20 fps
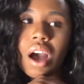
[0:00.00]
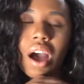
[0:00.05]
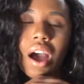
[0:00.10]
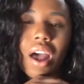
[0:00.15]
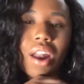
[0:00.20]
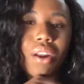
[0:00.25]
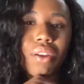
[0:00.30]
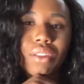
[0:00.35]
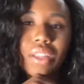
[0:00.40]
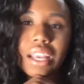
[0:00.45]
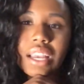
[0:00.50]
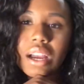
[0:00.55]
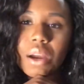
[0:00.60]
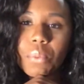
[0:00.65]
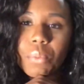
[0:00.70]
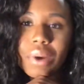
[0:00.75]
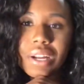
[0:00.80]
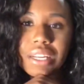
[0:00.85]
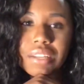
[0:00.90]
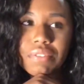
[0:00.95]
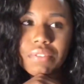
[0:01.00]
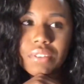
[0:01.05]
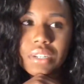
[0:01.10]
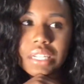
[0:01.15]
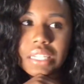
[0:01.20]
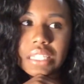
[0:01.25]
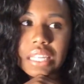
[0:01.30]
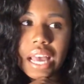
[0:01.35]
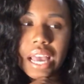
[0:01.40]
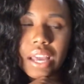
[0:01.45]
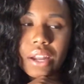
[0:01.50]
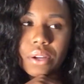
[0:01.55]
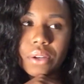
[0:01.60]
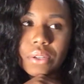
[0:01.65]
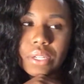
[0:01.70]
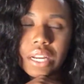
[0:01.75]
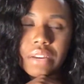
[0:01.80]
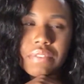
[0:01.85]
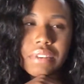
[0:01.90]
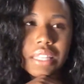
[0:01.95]
I don't think I'm ready for a title
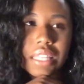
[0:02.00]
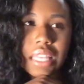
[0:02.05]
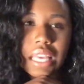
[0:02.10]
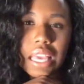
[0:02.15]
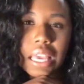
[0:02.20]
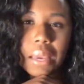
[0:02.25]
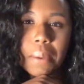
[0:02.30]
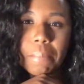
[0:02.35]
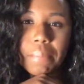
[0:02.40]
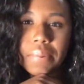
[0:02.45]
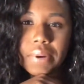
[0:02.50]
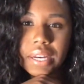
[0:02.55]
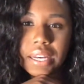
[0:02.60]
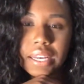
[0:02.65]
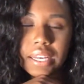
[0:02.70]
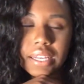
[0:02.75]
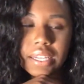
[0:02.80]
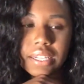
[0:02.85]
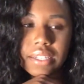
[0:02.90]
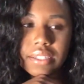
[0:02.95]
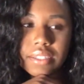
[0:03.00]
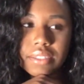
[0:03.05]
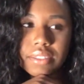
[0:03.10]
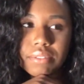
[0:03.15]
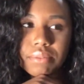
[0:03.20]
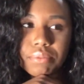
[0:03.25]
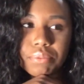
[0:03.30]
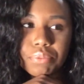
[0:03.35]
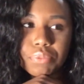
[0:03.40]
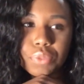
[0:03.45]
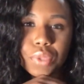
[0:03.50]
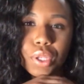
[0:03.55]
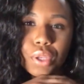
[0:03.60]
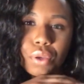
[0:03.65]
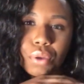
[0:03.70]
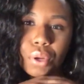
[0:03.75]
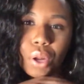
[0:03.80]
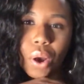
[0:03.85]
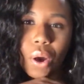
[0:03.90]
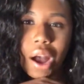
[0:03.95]
and everything, but
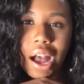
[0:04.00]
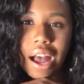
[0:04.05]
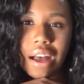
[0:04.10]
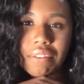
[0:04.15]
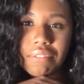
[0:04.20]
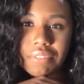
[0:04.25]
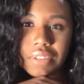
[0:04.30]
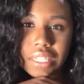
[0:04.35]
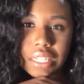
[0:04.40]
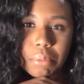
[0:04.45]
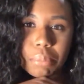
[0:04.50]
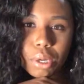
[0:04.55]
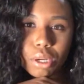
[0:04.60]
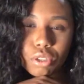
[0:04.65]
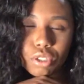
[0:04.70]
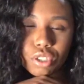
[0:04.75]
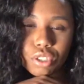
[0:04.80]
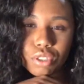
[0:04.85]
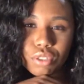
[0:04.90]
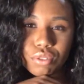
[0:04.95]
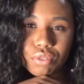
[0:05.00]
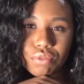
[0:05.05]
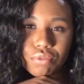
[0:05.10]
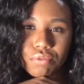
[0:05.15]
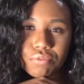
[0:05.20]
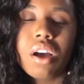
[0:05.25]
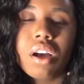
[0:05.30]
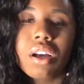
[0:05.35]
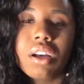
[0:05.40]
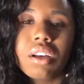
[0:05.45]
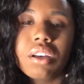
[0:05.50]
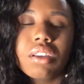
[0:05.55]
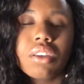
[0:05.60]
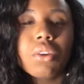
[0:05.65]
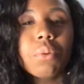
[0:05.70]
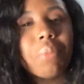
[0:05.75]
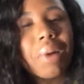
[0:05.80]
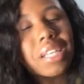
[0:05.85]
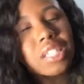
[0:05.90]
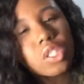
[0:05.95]
you know how I feel about you.
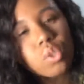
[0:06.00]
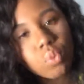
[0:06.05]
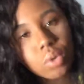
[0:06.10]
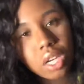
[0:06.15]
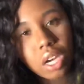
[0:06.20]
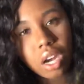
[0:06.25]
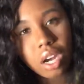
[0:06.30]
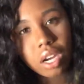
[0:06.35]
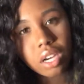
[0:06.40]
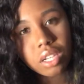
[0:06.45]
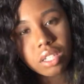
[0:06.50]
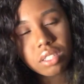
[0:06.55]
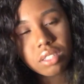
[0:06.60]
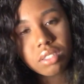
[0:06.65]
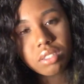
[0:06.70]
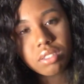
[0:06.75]
You my sweetheart.